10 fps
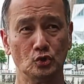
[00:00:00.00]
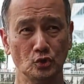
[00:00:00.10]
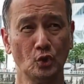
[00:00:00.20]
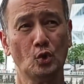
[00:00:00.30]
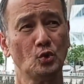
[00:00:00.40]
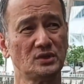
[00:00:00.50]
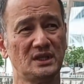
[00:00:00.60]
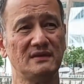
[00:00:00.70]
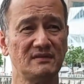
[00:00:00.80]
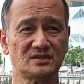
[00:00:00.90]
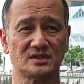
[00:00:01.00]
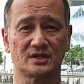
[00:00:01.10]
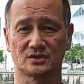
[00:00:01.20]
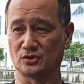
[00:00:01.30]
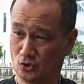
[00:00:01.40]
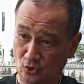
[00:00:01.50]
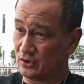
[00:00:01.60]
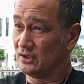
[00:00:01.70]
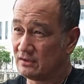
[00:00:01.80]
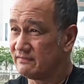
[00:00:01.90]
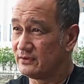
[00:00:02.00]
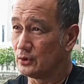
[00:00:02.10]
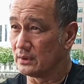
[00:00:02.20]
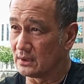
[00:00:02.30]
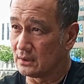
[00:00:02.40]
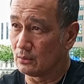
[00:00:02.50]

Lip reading: No TV station, no interviewer